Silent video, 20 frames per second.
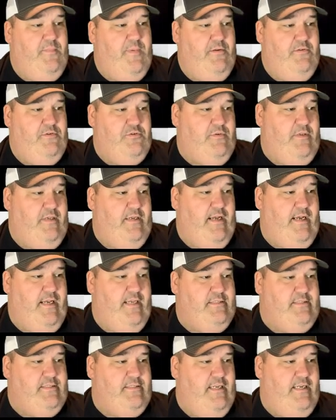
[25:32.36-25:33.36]
but it was really
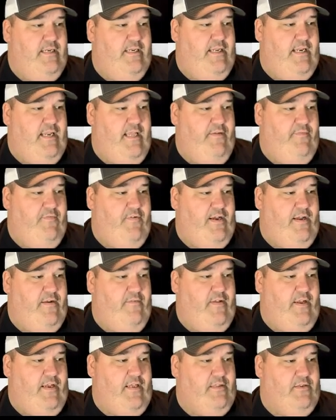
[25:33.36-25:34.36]
nice, and it did have a kind
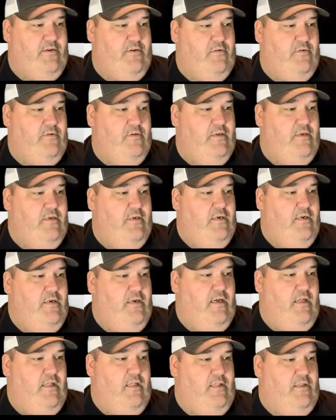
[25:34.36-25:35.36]
of like a little
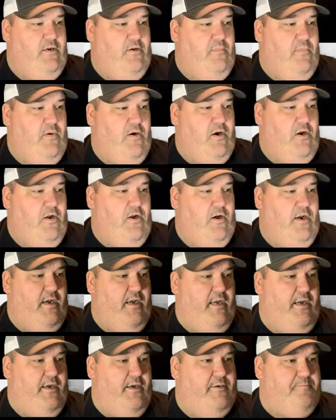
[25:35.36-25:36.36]
uh, little mark on
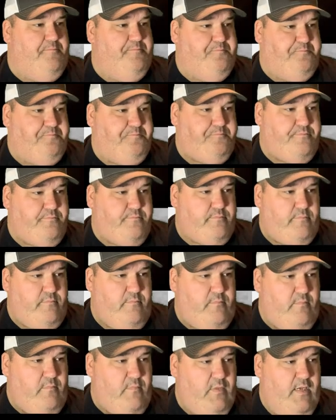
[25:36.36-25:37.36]
it here,
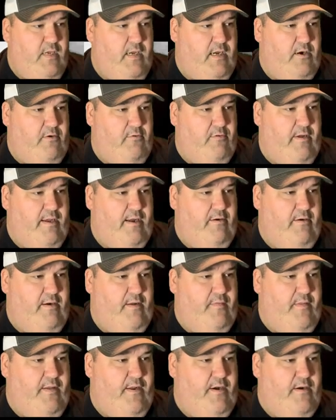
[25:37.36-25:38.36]
uh, right
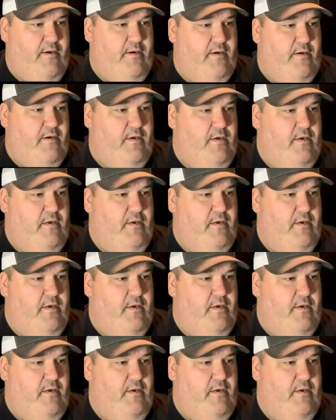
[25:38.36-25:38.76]
around there.